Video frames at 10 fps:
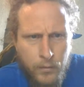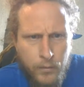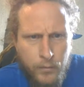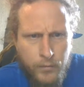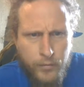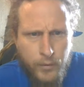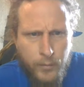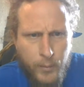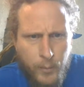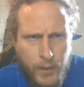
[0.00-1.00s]

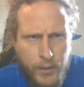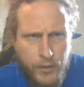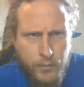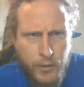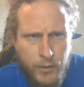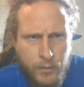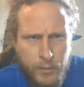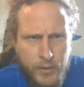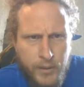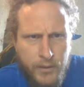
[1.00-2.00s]
With Bashman, when
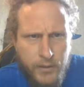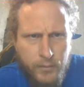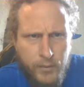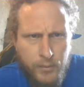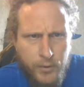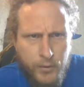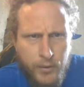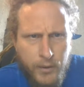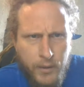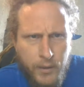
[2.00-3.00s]
was the last time someone
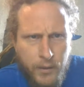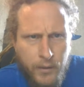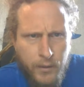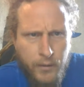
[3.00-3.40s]
joined there?